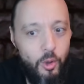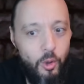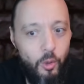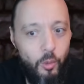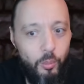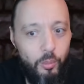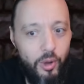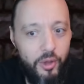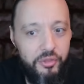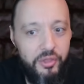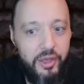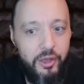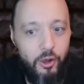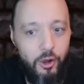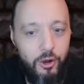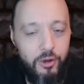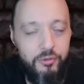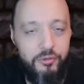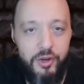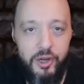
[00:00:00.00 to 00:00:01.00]
but they
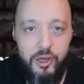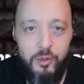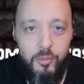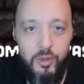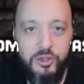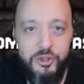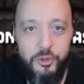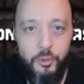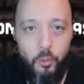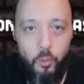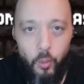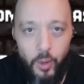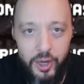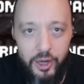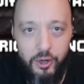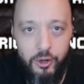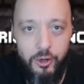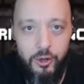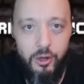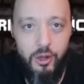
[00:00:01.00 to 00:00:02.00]
are very much
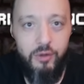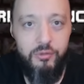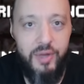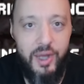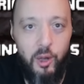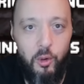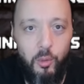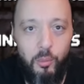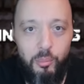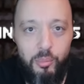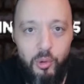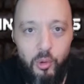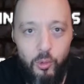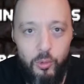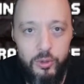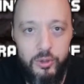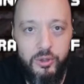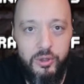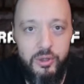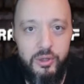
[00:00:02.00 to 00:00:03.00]
aware of how
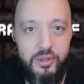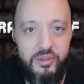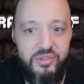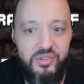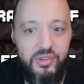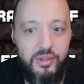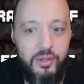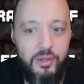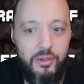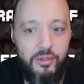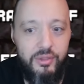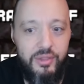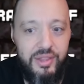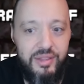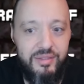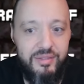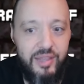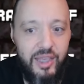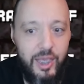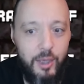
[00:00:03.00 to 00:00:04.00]
important
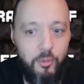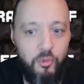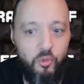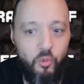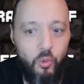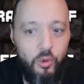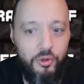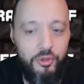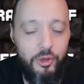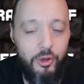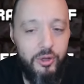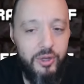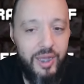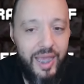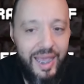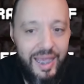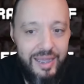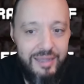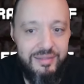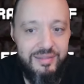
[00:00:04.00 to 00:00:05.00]
these games were to the
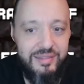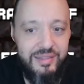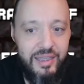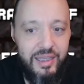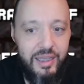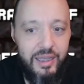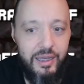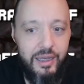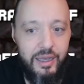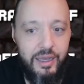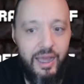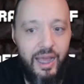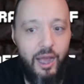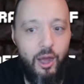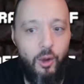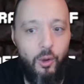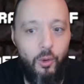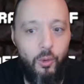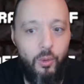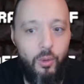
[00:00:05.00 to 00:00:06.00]
arcade scene, and
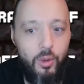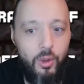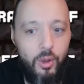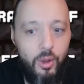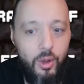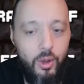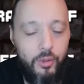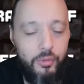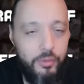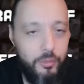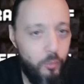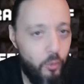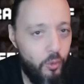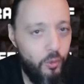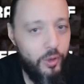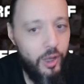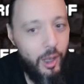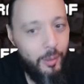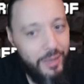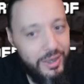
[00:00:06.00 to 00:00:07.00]
how
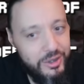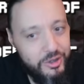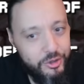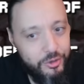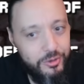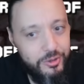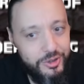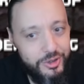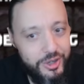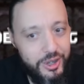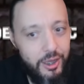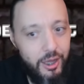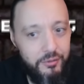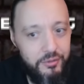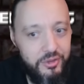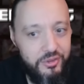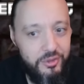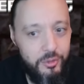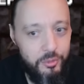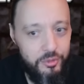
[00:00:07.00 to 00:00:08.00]
Mortal Kombat Trilogy
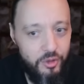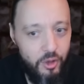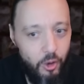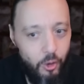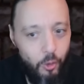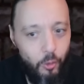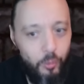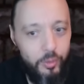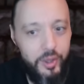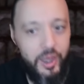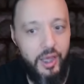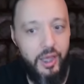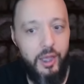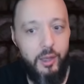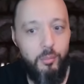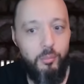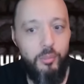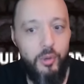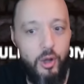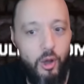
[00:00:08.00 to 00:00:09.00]
obviously was a home
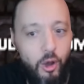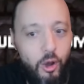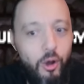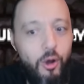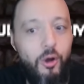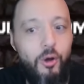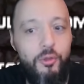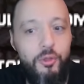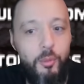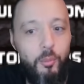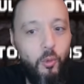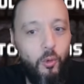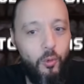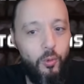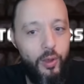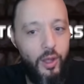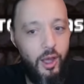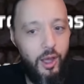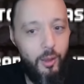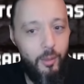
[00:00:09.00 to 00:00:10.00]
game, but all the
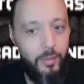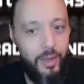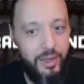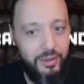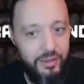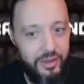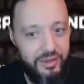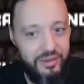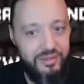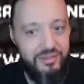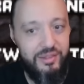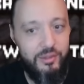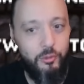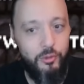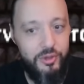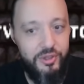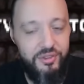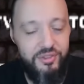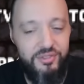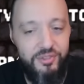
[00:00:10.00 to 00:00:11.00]
Mortal Kombat Legacy
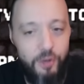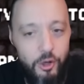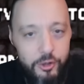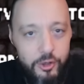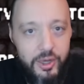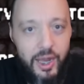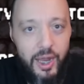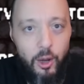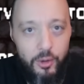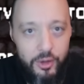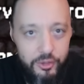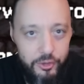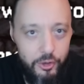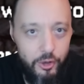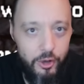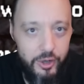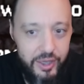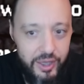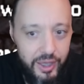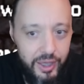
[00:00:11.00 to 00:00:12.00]
really started out in the
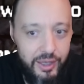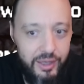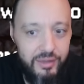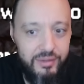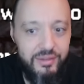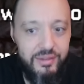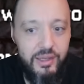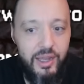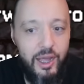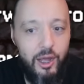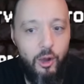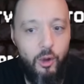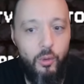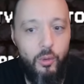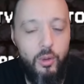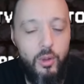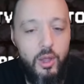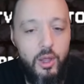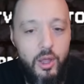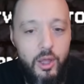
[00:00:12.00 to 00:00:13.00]
arcades, and
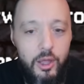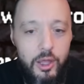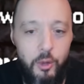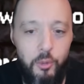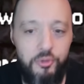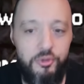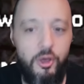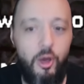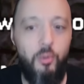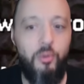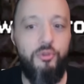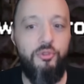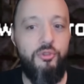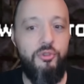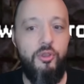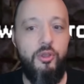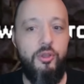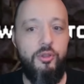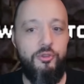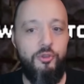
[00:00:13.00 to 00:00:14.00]
how it was
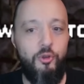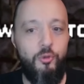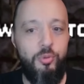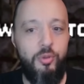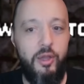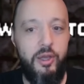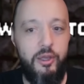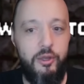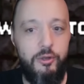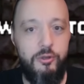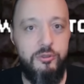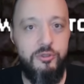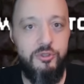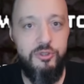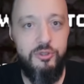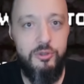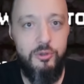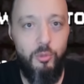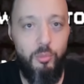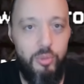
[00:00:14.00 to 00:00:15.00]
always two
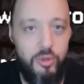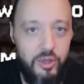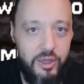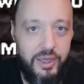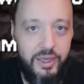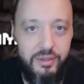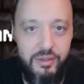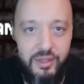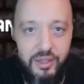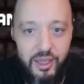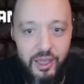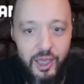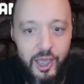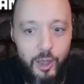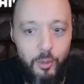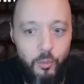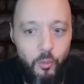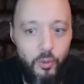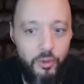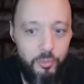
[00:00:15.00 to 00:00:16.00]
players playing the
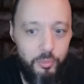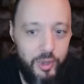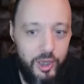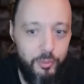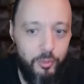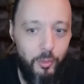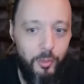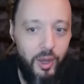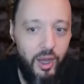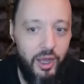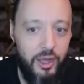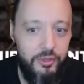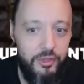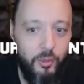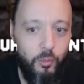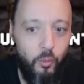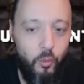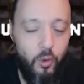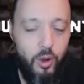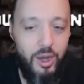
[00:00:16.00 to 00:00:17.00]
game with people behind
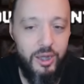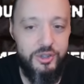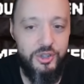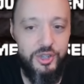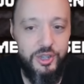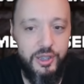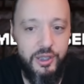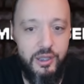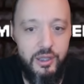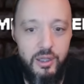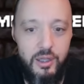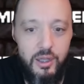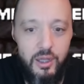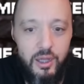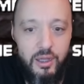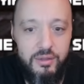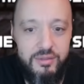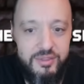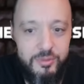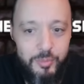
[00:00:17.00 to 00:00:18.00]
them watching,
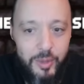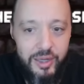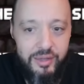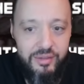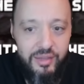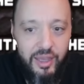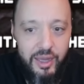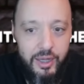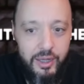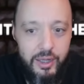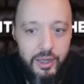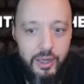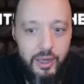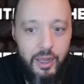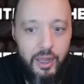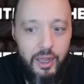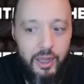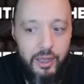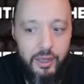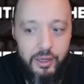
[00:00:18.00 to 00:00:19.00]
spectating,
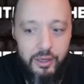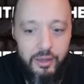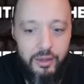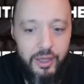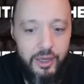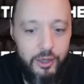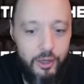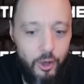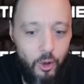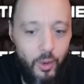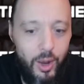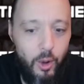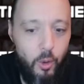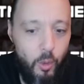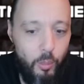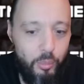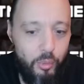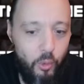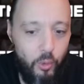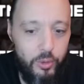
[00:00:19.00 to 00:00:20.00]
and they know how
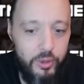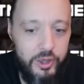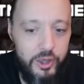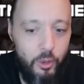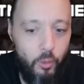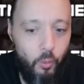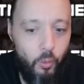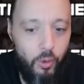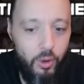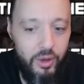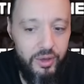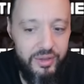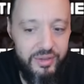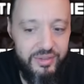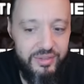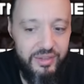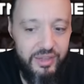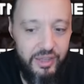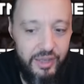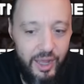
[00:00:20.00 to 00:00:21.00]
important it
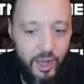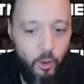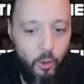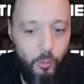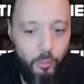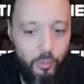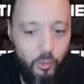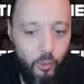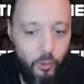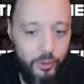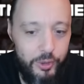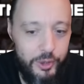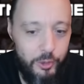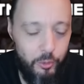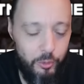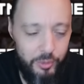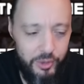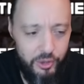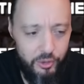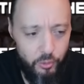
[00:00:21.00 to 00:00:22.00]
was and how important it
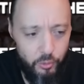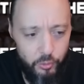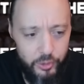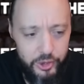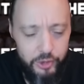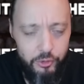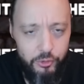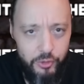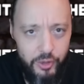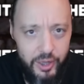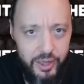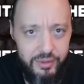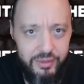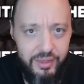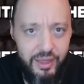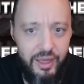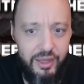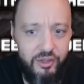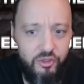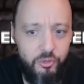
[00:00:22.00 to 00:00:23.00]
would be to recreate
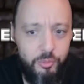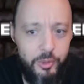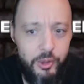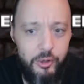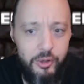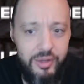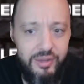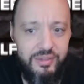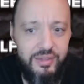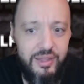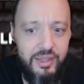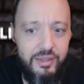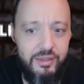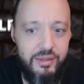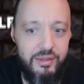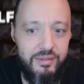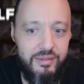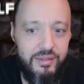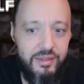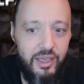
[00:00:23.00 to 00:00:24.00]
that experience in
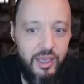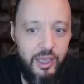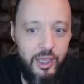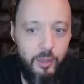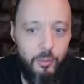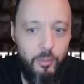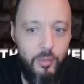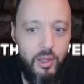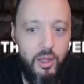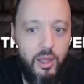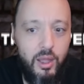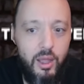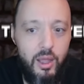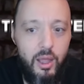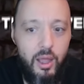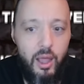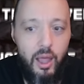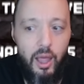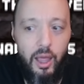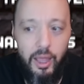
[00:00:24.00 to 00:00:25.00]
this game.
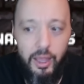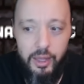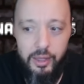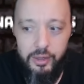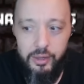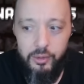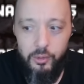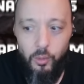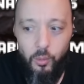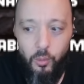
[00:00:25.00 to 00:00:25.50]
And